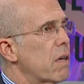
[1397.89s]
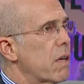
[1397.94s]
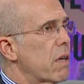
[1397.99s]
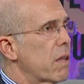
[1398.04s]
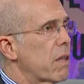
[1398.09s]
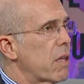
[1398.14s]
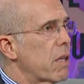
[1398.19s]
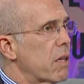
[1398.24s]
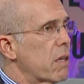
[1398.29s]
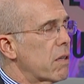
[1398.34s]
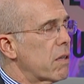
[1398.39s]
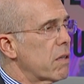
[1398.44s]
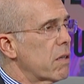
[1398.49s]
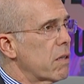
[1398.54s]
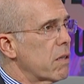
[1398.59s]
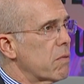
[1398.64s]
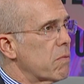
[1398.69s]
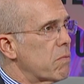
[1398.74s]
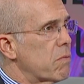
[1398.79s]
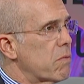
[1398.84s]
I think,
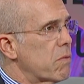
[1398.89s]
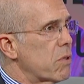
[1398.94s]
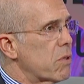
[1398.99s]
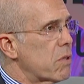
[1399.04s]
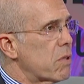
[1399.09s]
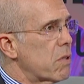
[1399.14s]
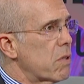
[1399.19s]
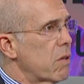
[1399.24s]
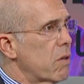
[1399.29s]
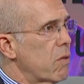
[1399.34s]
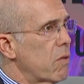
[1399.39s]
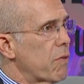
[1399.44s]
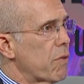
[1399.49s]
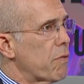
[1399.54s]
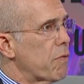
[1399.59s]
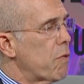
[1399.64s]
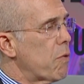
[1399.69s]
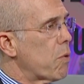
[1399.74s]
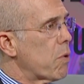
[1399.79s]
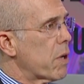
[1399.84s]
uh, just over
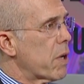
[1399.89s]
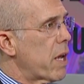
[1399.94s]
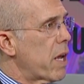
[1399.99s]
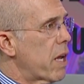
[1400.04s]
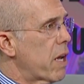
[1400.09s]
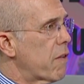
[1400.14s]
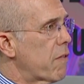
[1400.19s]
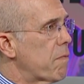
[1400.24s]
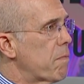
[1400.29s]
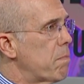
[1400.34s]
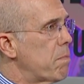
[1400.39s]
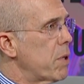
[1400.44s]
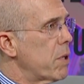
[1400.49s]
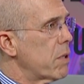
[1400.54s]
$4.5